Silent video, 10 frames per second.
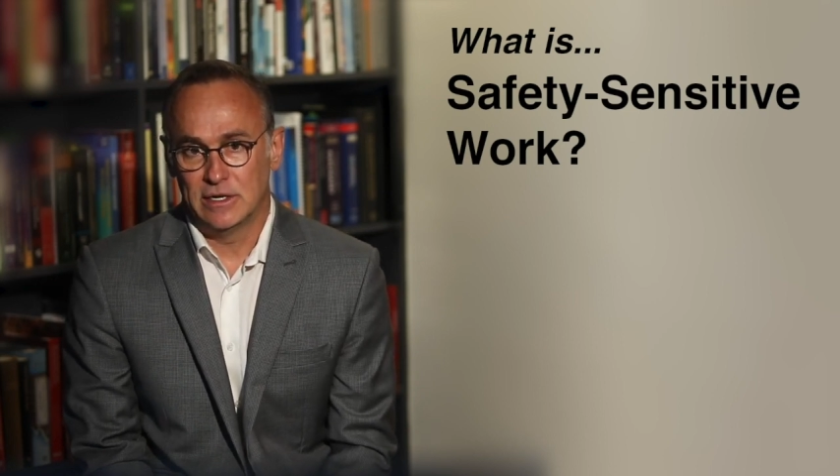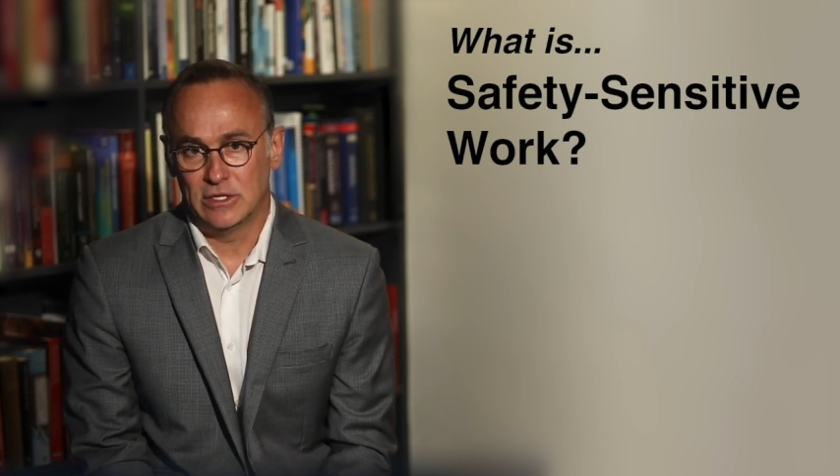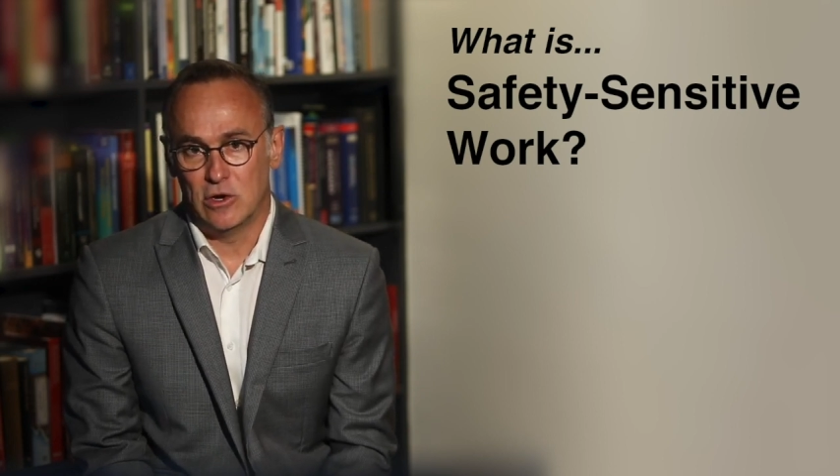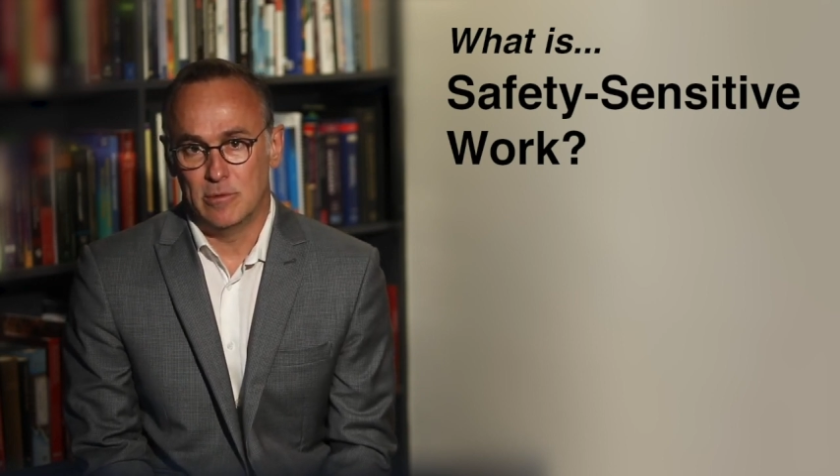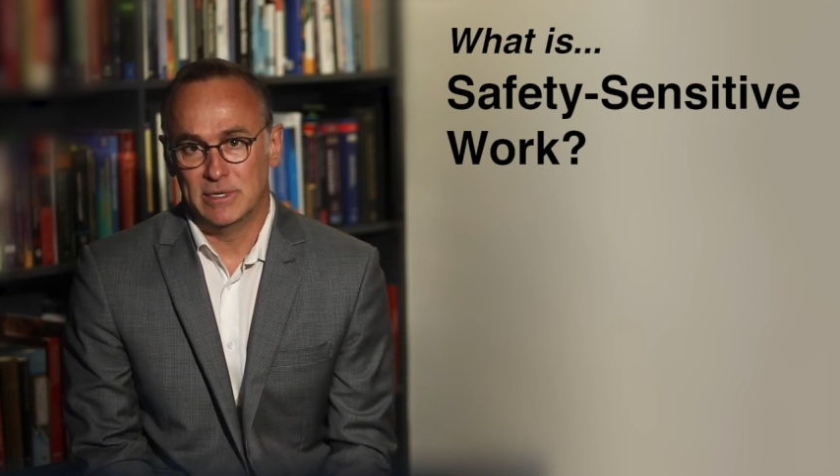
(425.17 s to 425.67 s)
the
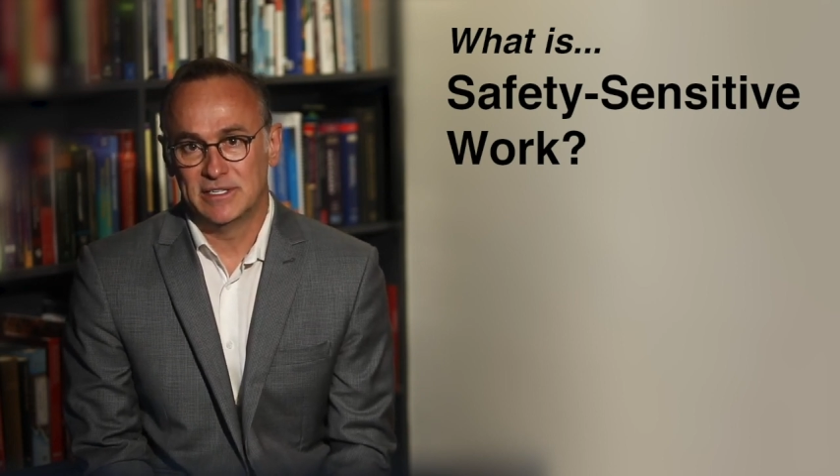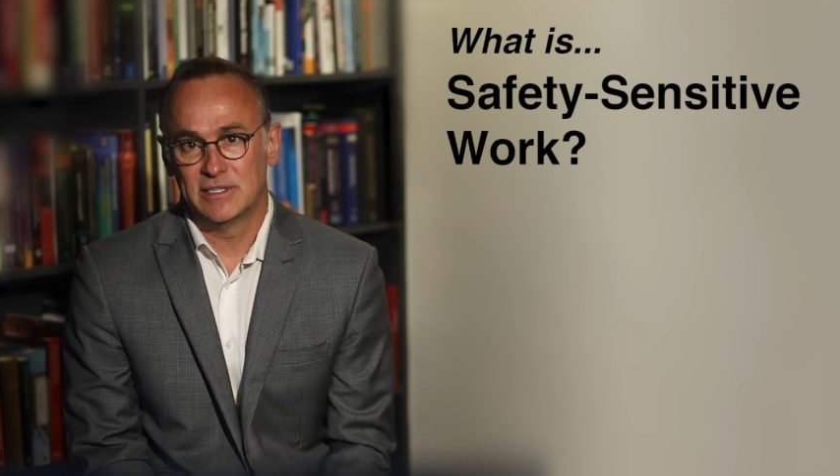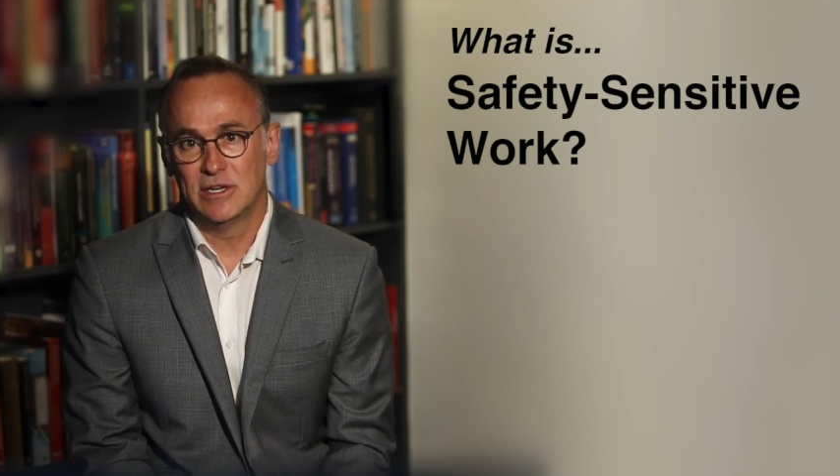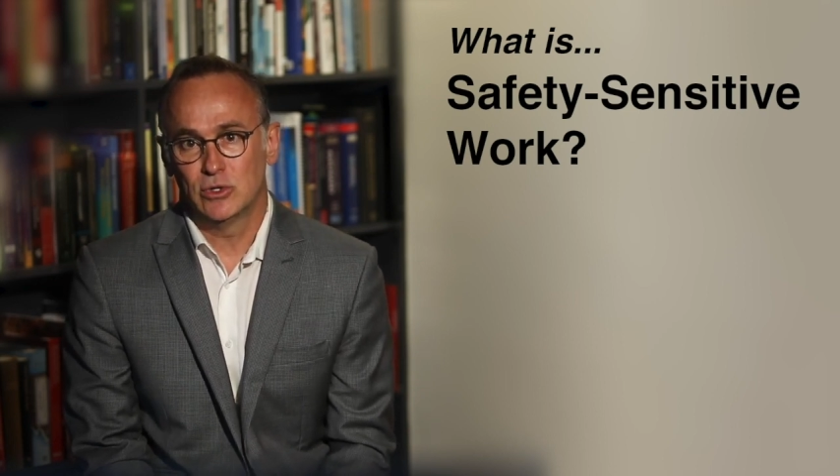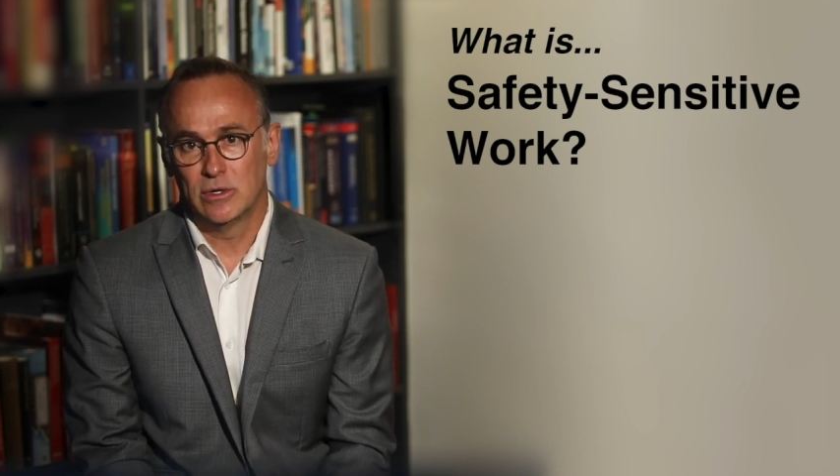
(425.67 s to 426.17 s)
term
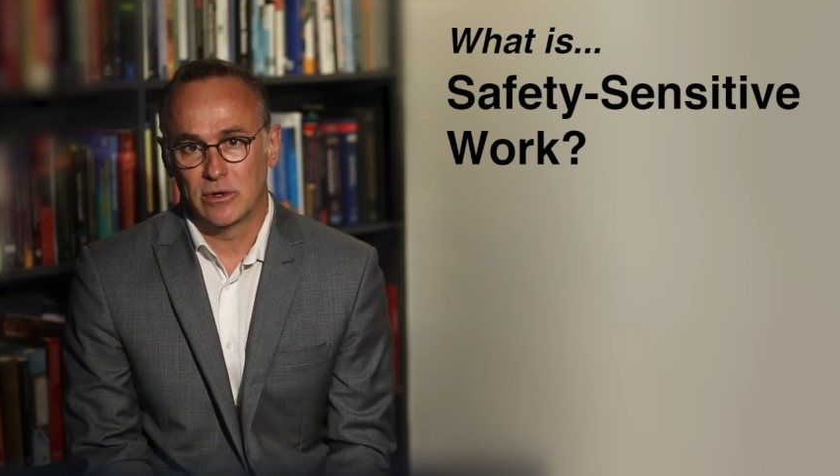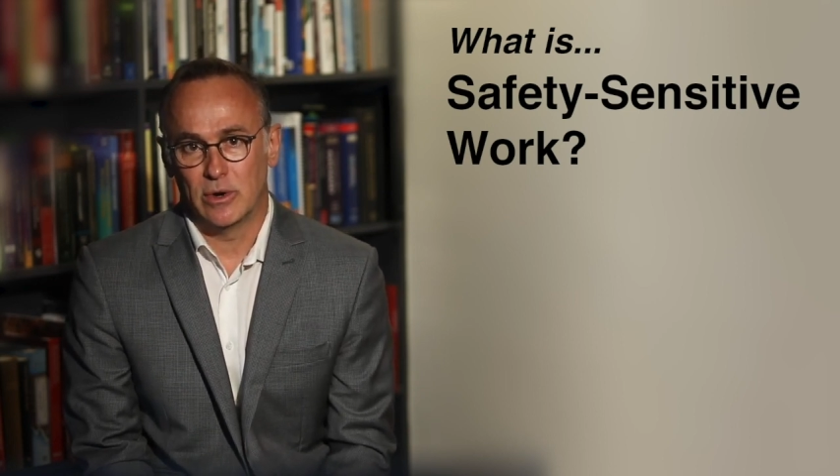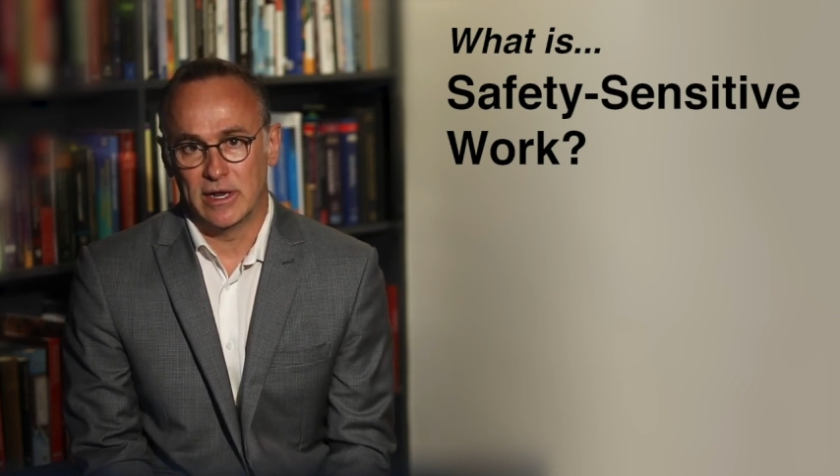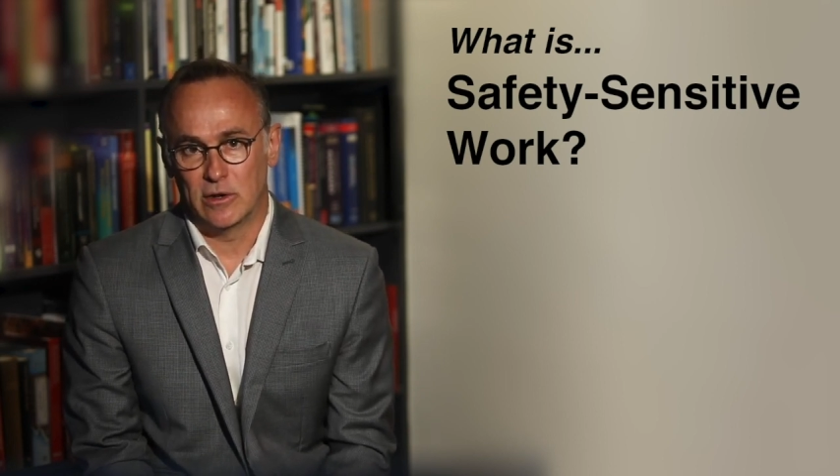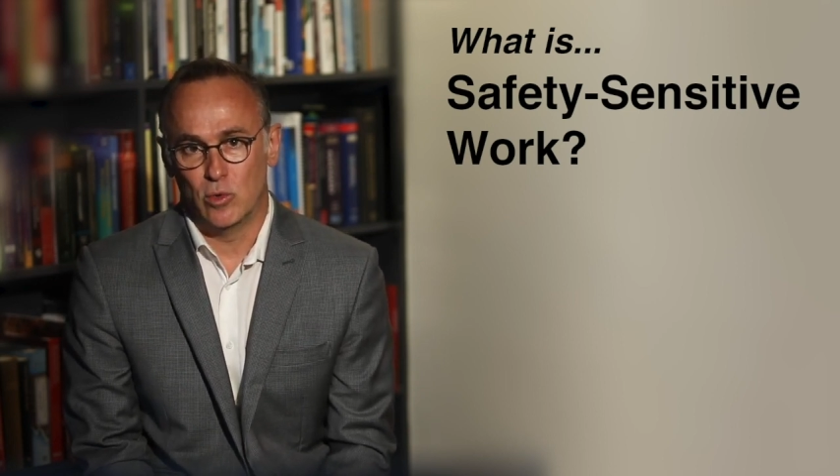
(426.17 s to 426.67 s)

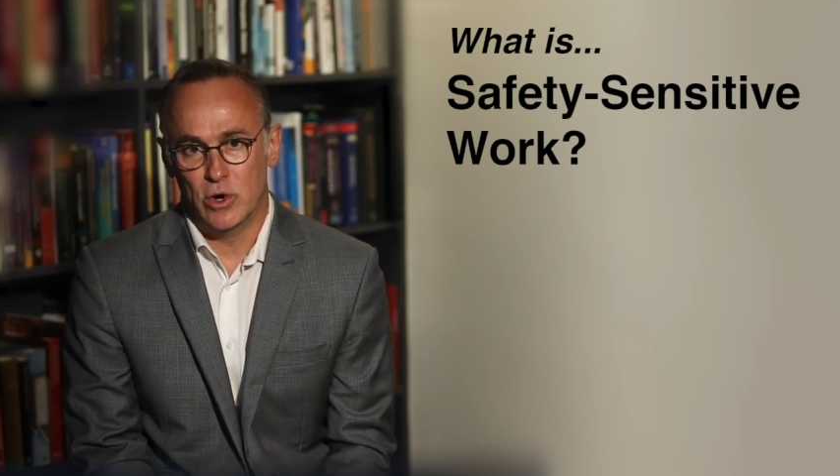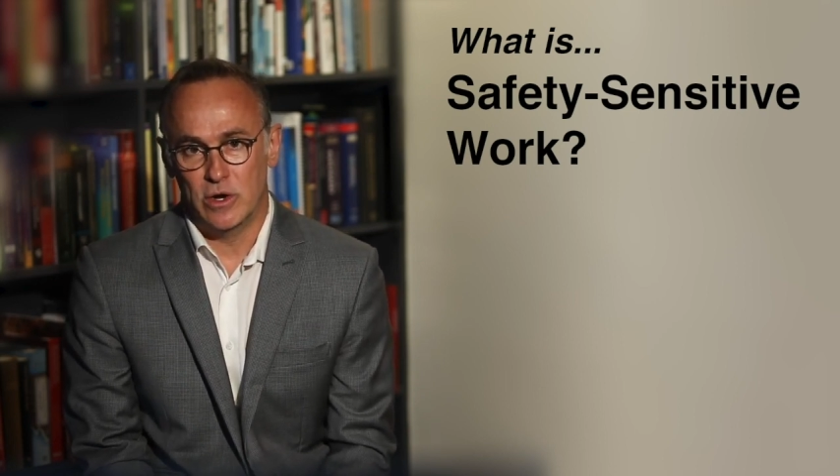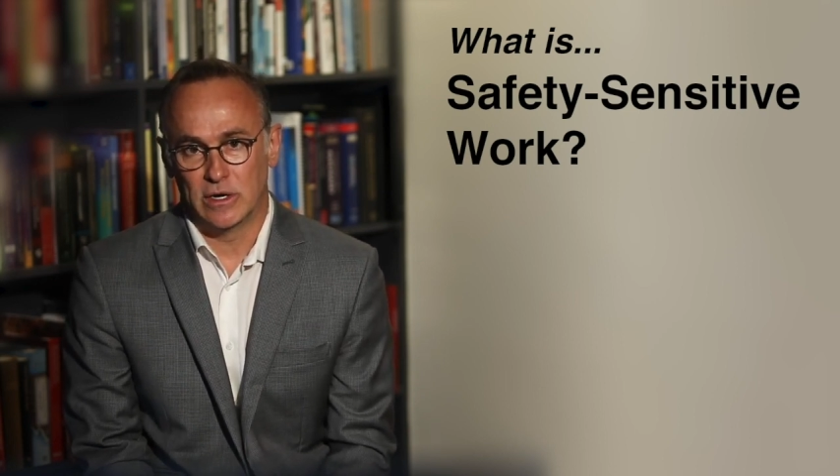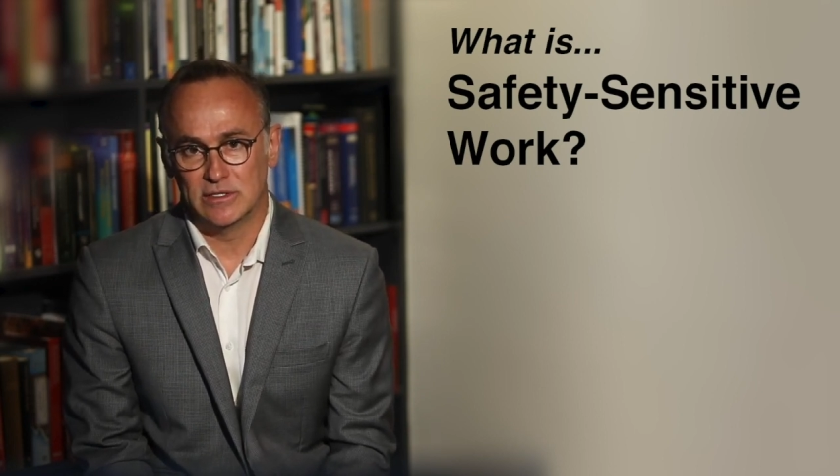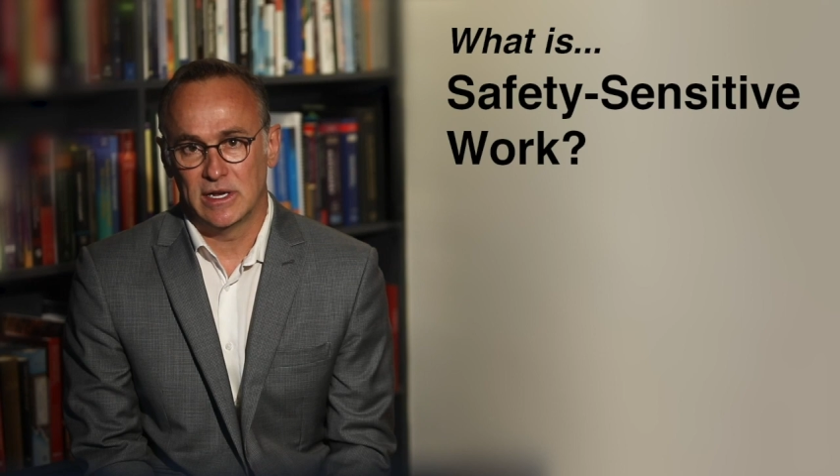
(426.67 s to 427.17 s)
decision-critical
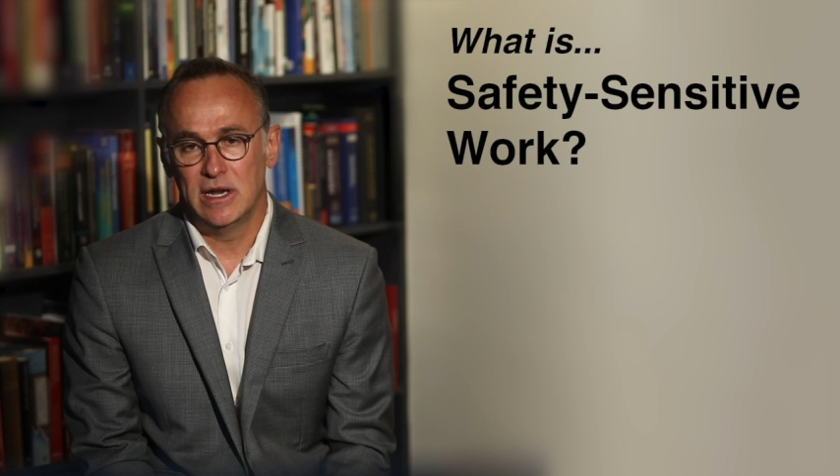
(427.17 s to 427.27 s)
workers,